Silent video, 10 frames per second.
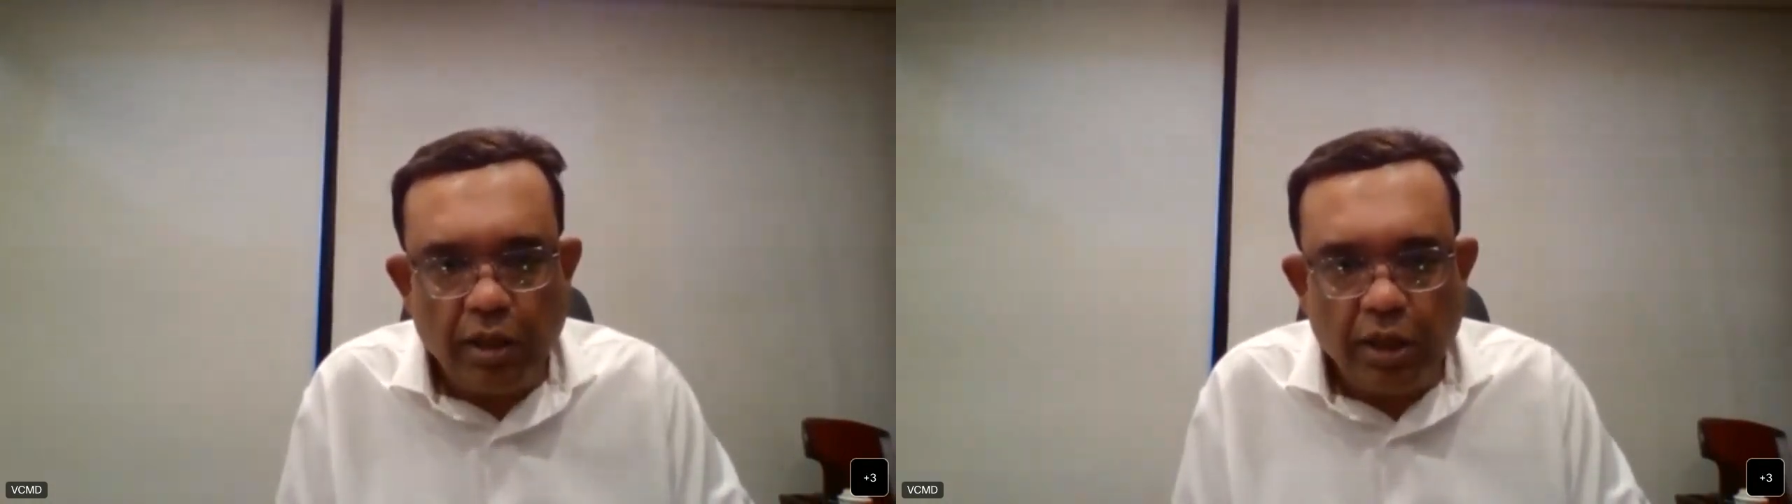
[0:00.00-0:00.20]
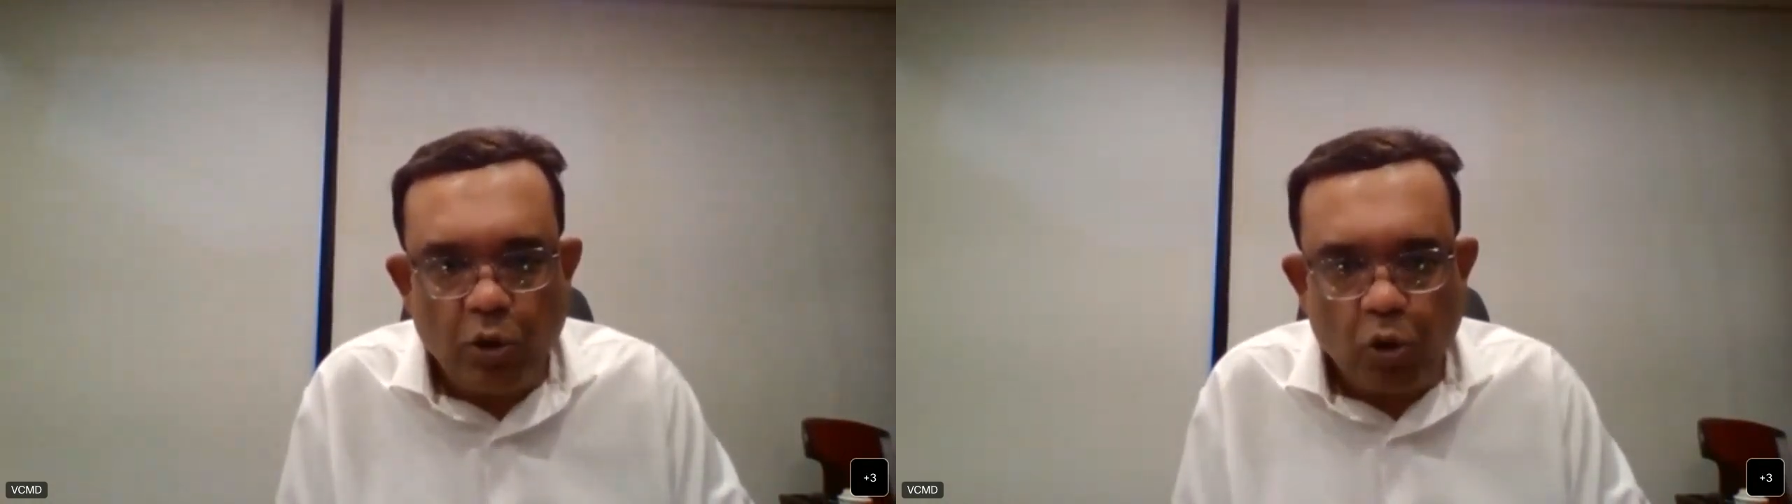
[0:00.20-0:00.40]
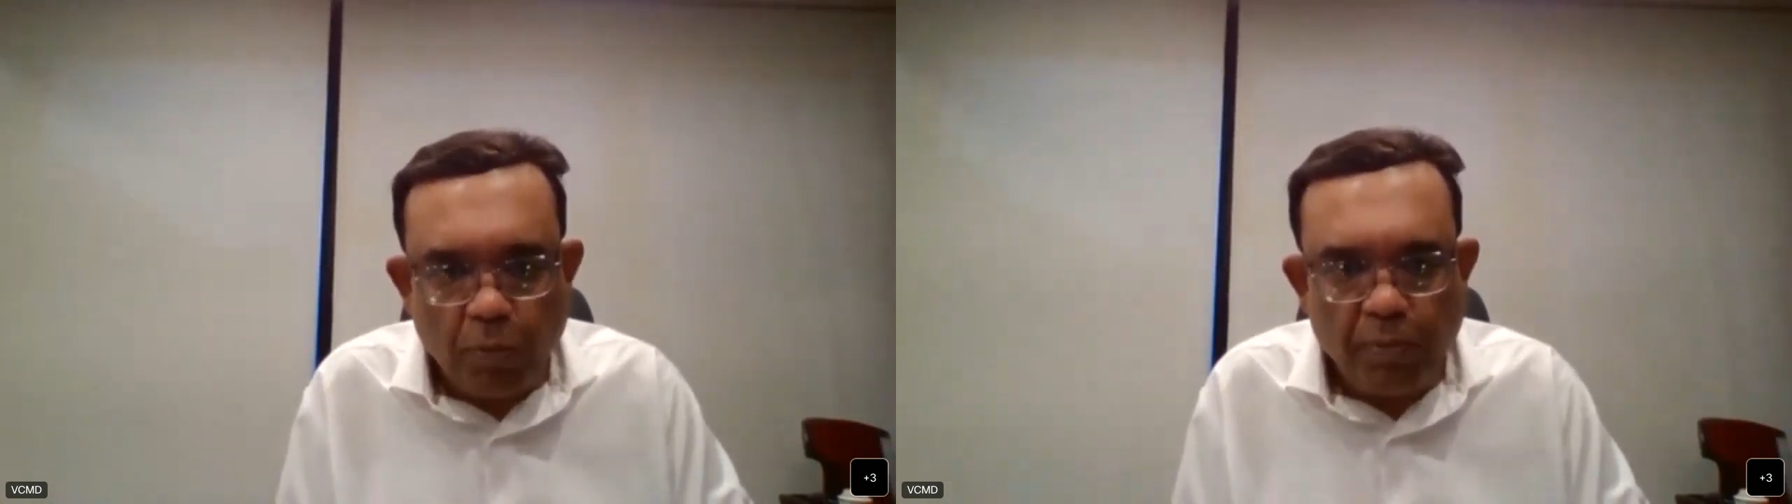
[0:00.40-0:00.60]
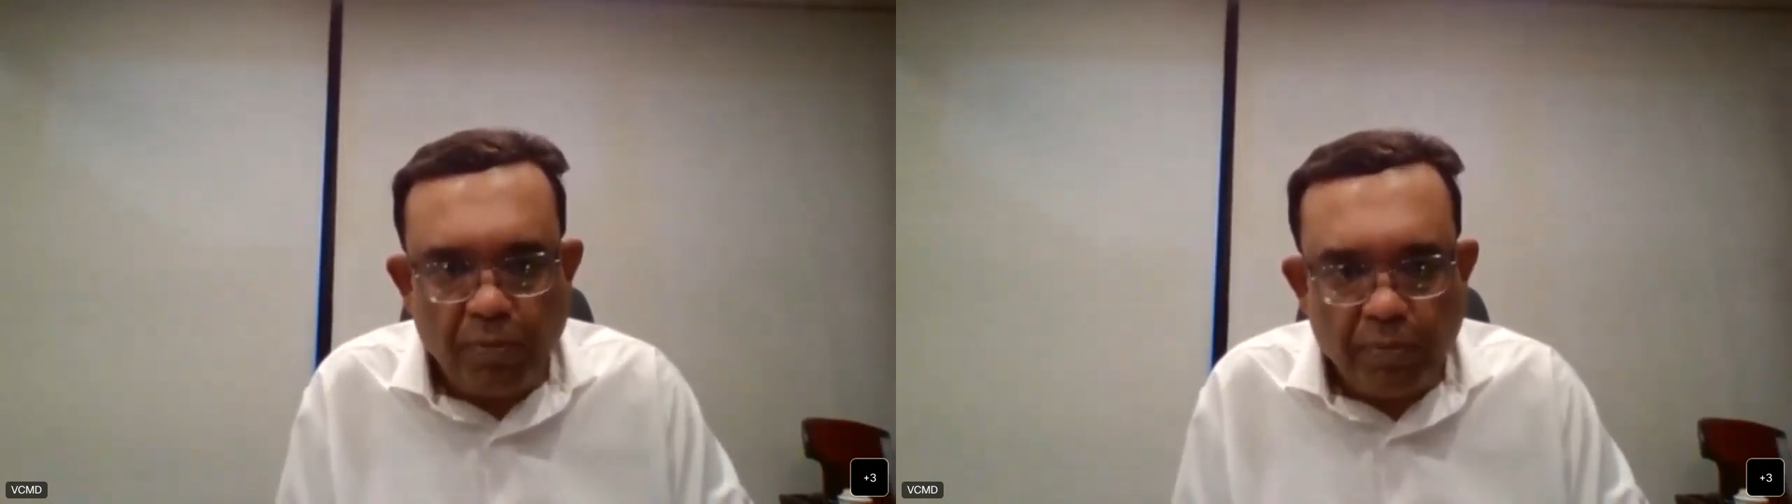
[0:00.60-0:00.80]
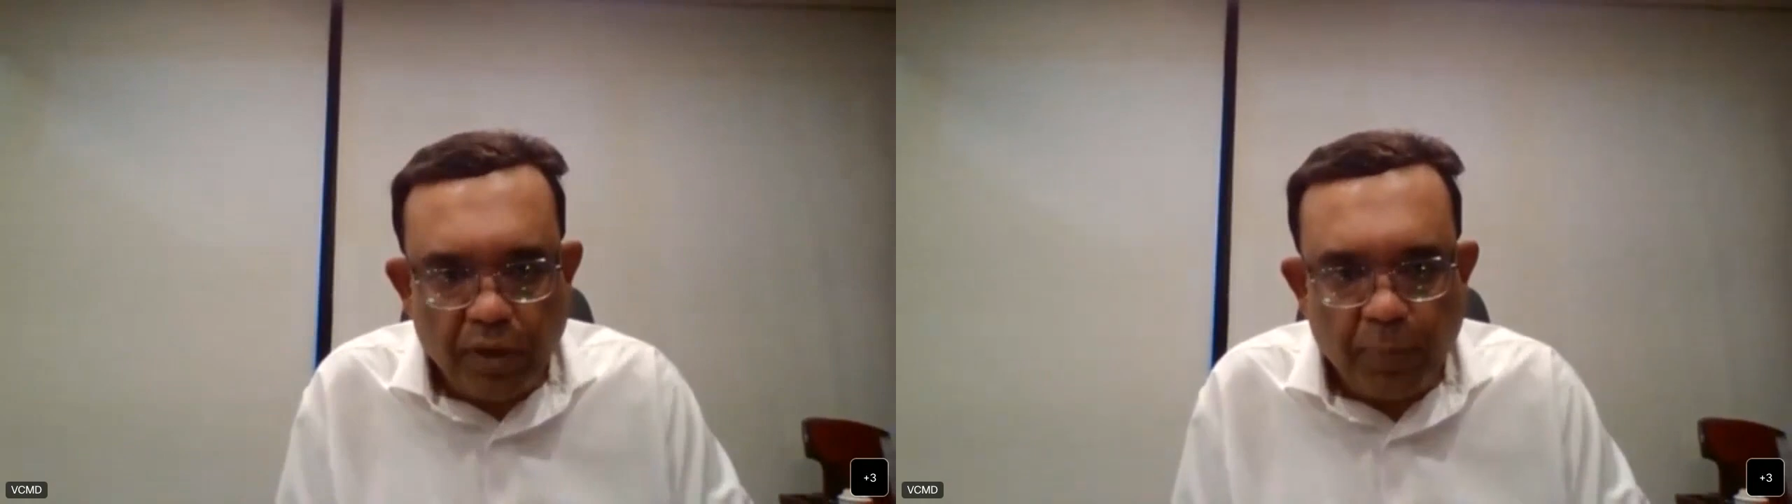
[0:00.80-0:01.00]
the
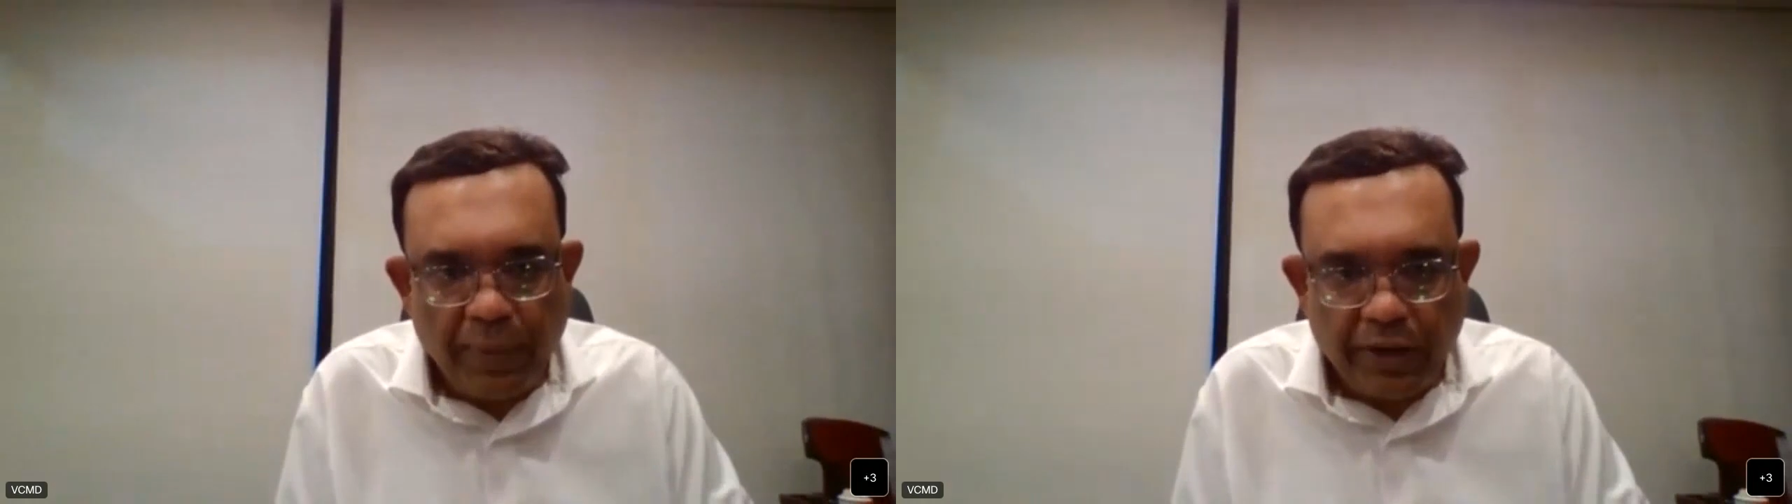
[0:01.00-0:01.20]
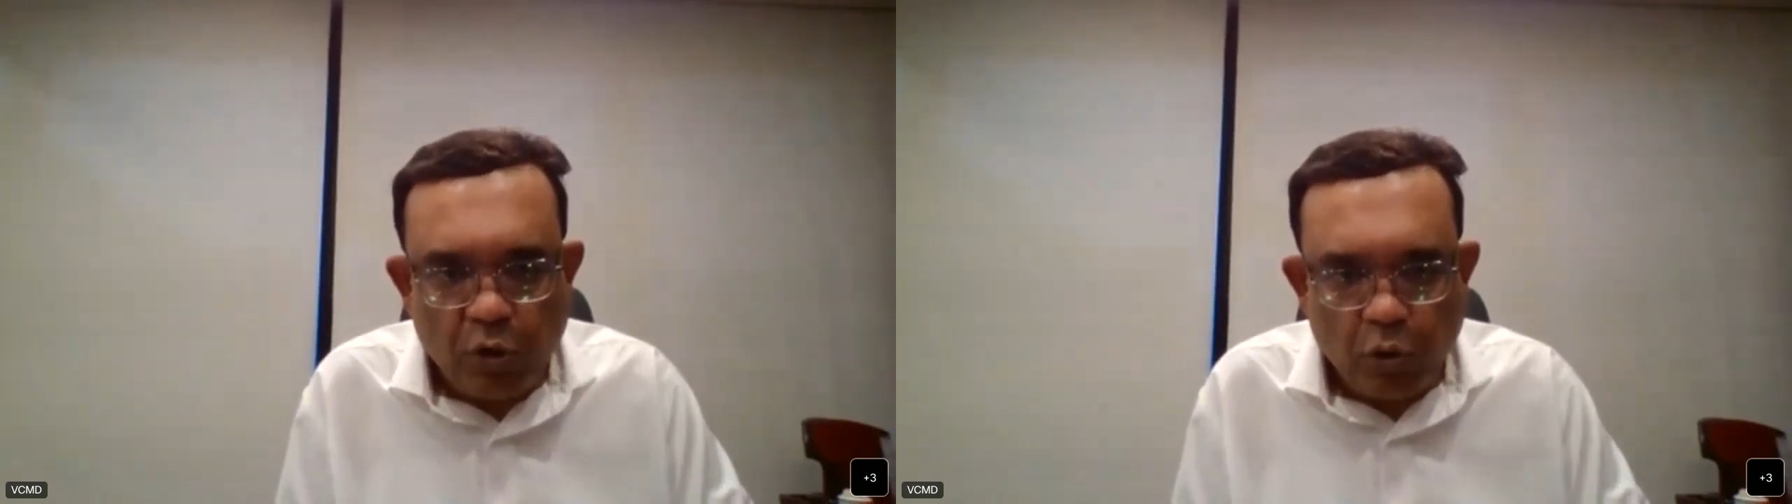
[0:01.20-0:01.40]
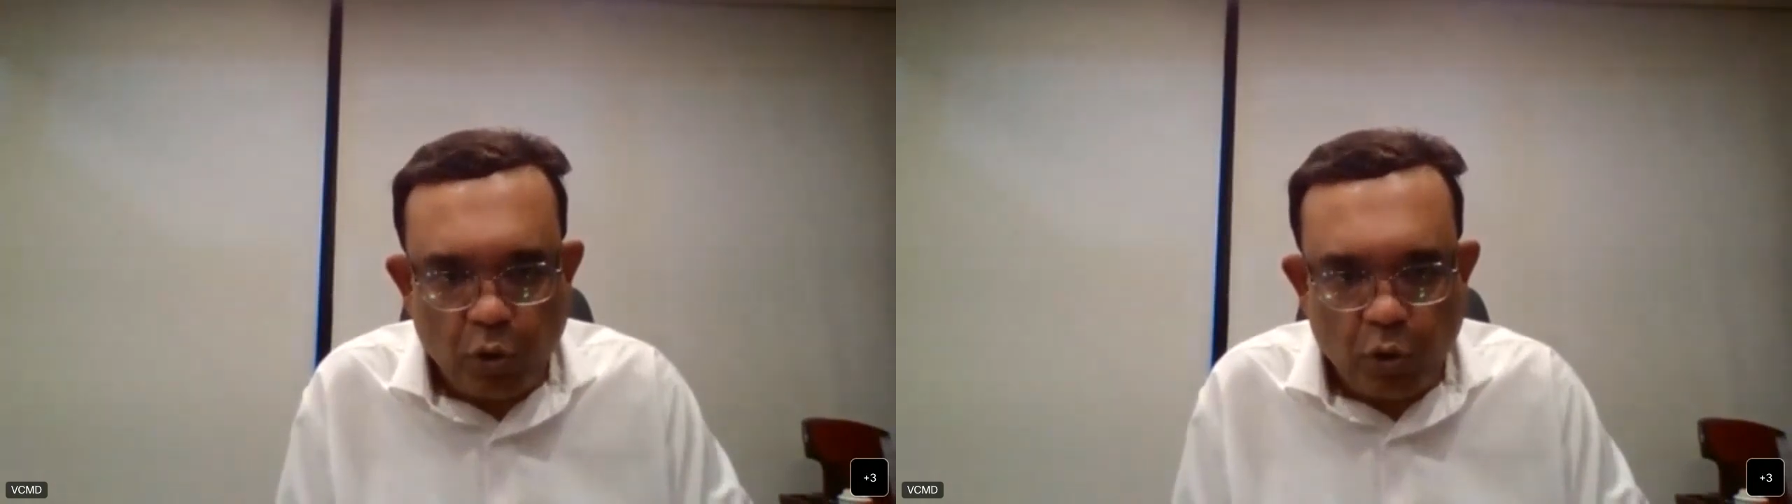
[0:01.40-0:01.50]
Rome metro,